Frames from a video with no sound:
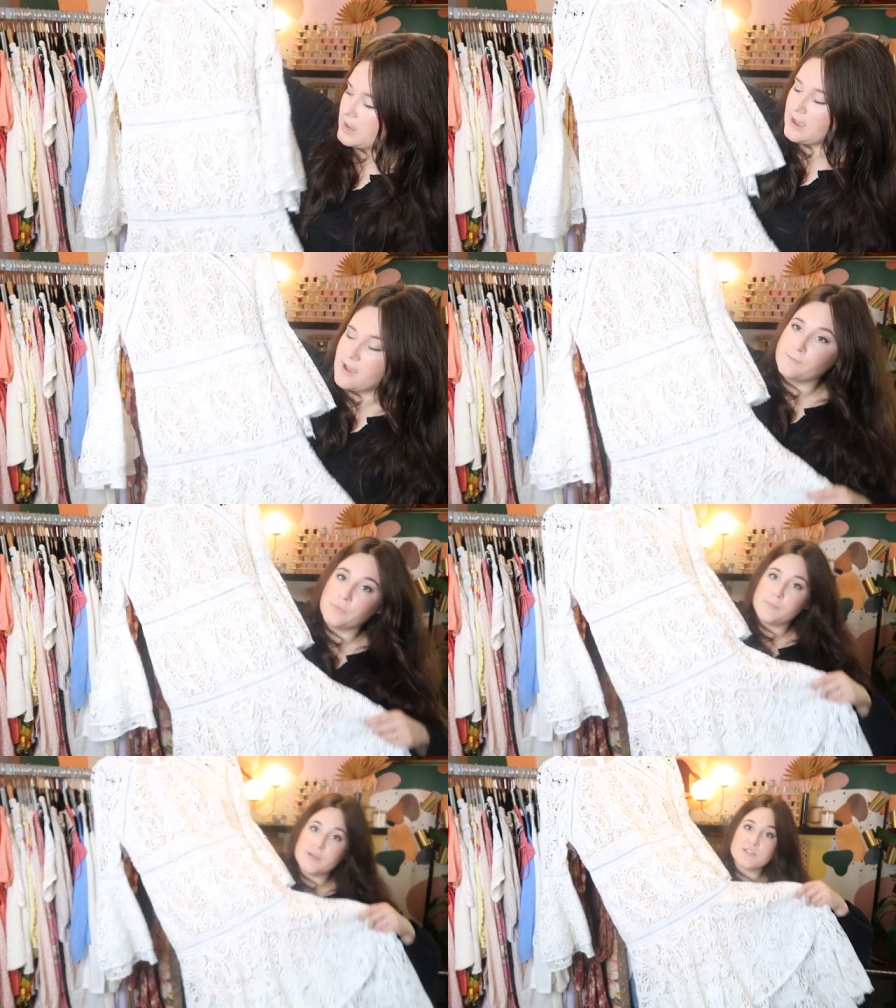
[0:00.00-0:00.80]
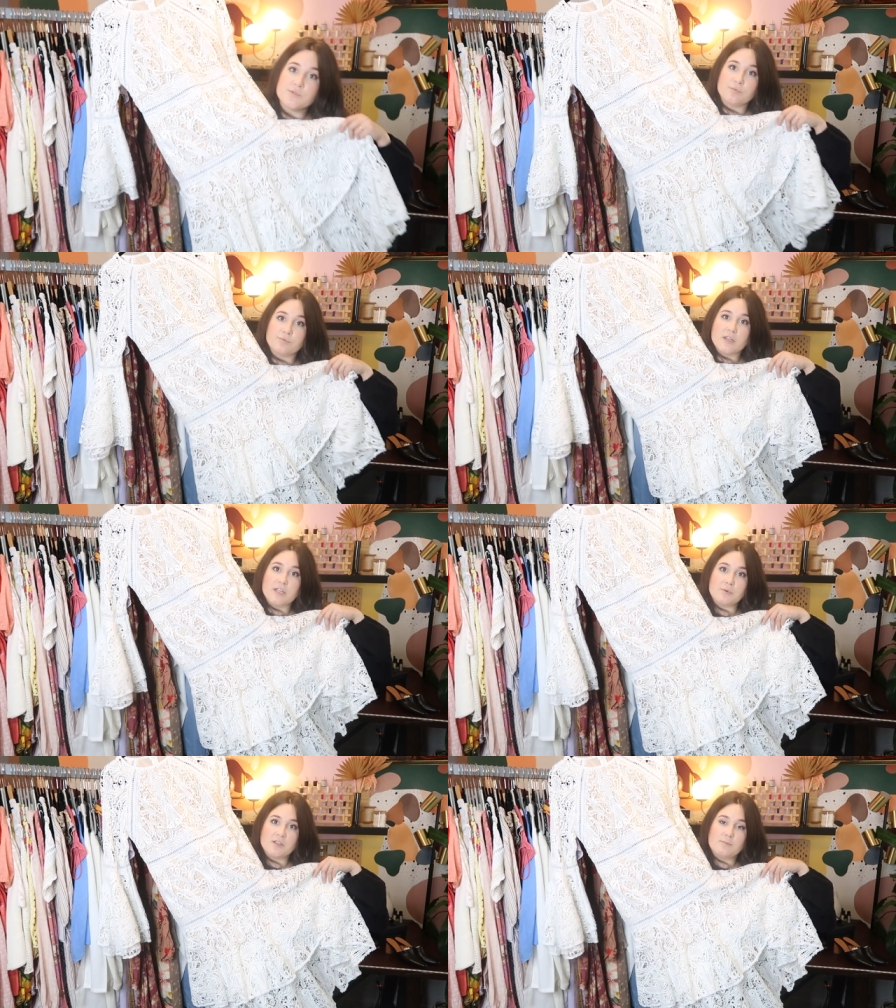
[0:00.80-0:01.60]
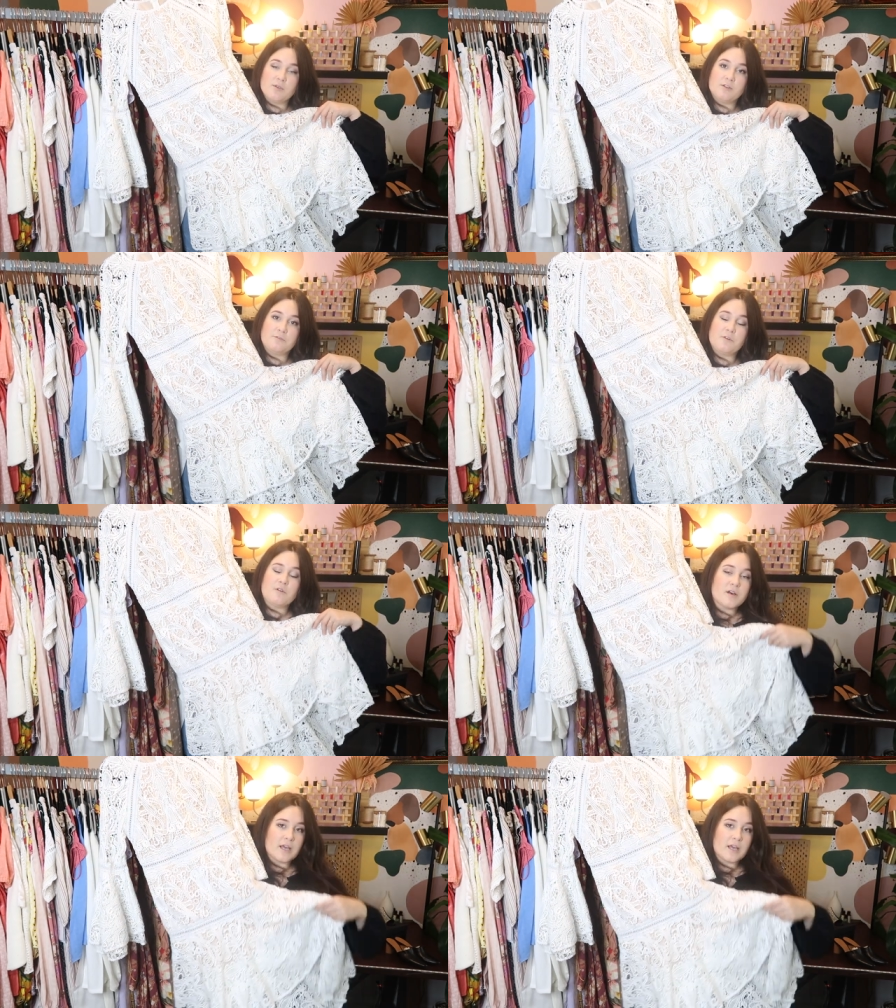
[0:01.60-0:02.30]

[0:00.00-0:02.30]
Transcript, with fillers: Um, but it's really, really beautiful.